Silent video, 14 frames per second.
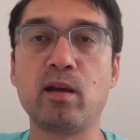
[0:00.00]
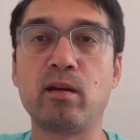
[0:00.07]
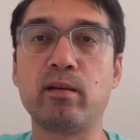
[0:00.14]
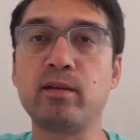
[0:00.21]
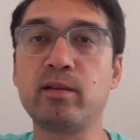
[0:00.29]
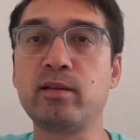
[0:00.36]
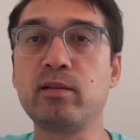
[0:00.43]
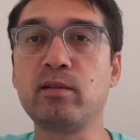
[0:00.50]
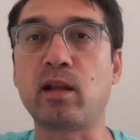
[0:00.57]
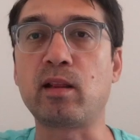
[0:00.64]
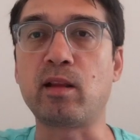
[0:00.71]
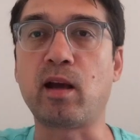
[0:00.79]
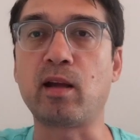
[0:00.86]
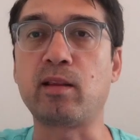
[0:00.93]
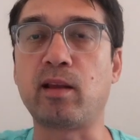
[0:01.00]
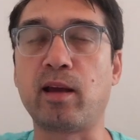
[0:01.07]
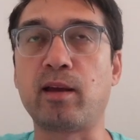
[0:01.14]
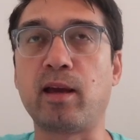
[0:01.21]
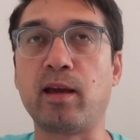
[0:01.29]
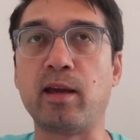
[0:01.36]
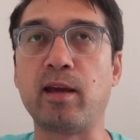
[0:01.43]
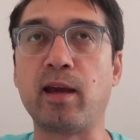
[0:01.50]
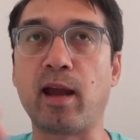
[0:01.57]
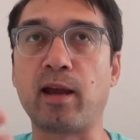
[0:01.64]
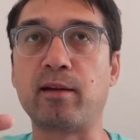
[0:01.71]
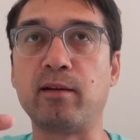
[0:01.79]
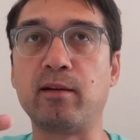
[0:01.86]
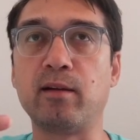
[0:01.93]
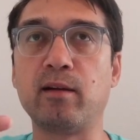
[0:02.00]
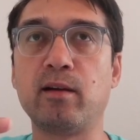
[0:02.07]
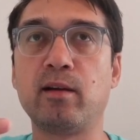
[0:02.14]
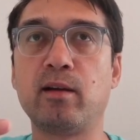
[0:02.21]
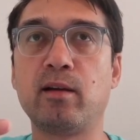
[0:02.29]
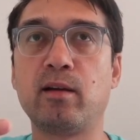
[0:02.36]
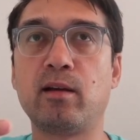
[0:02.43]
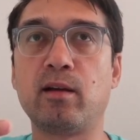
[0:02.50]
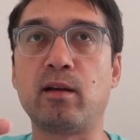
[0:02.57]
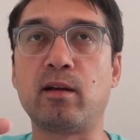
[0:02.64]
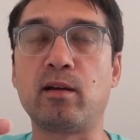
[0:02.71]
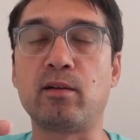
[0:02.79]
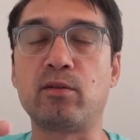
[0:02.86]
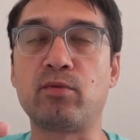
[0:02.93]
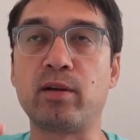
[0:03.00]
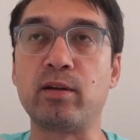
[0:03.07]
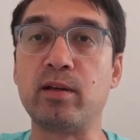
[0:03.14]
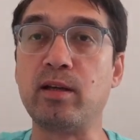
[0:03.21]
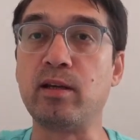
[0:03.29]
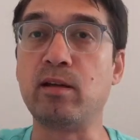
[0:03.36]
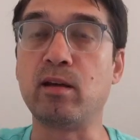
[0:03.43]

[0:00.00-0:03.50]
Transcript: Now, this is a lot like a hacker uh, trying to